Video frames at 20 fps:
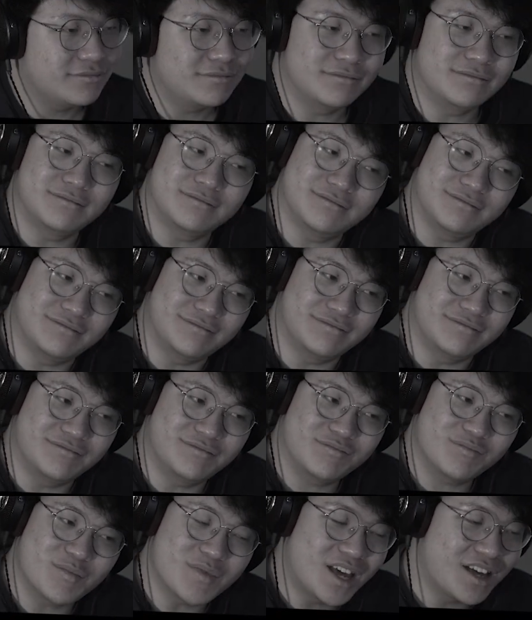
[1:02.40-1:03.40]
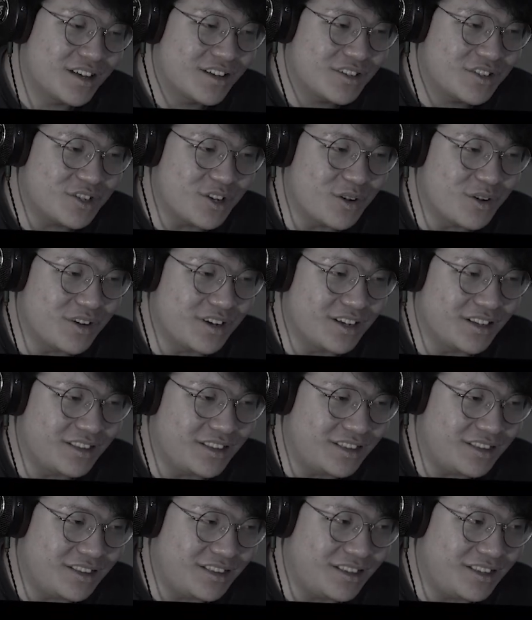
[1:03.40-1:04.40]
Hmm. So it
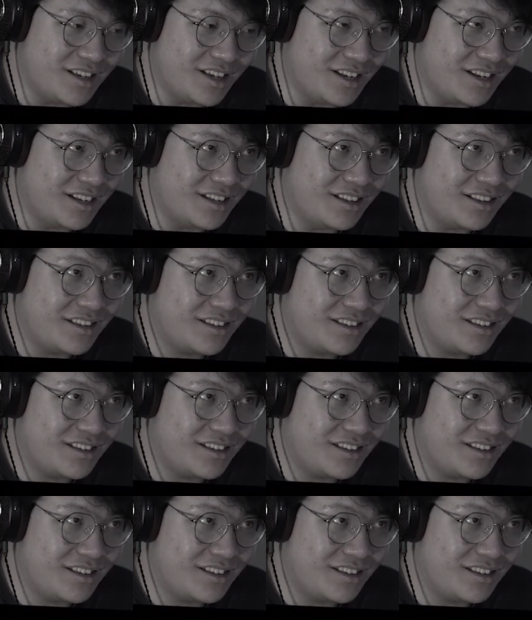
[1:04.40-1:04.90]
didn't.